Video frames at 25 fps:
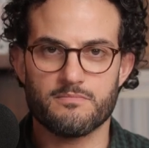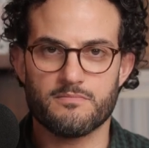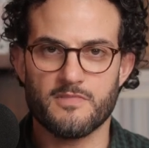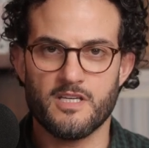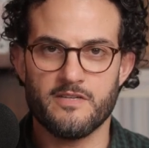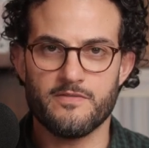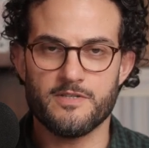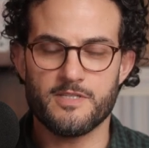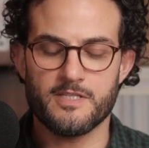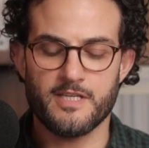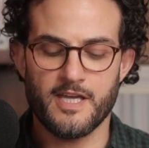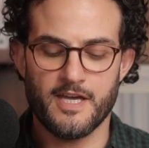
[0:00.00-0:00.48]

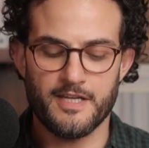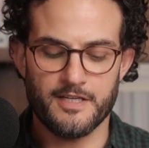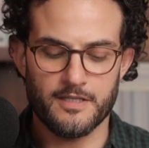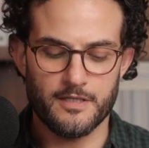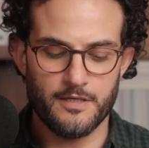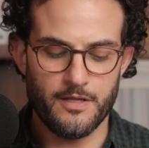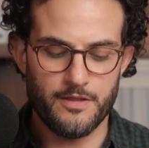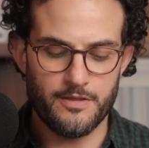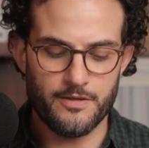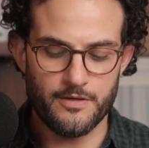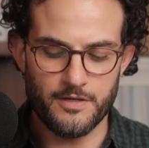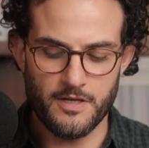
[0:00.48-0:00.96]
ever scanning
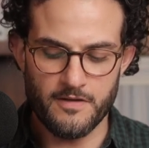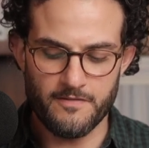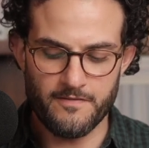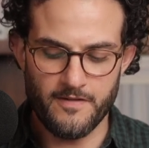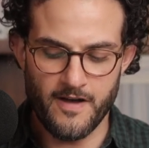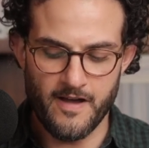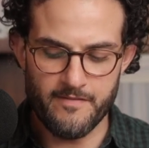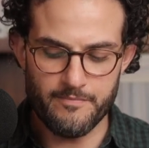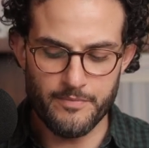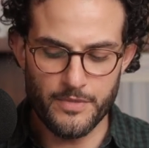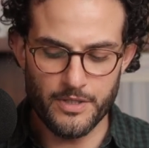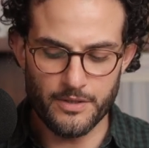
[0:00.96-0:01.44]
any
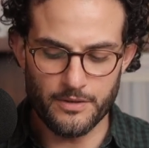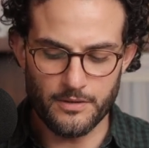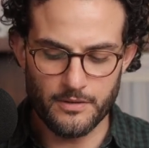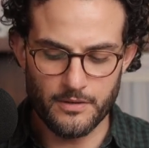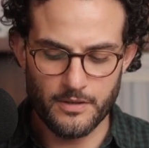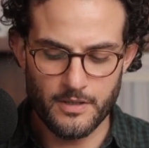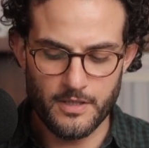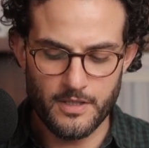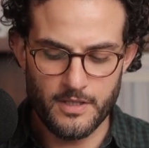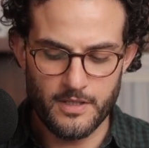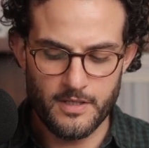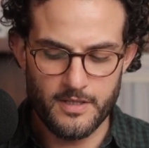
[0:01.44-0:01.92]
35mm,
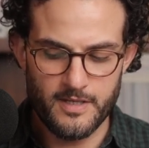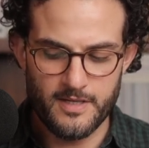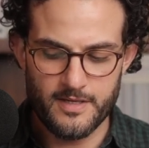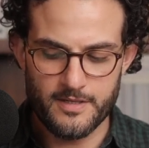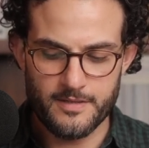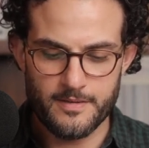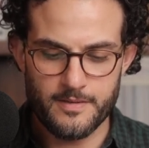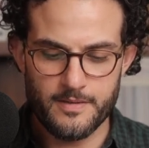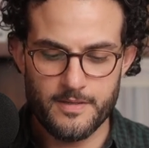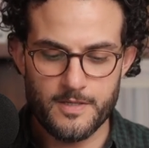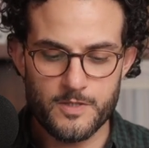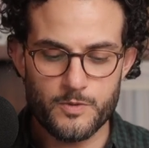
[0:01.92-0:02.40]

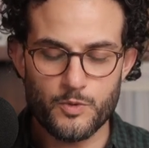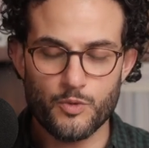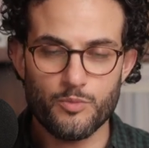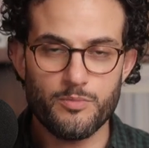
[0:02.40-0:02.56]
this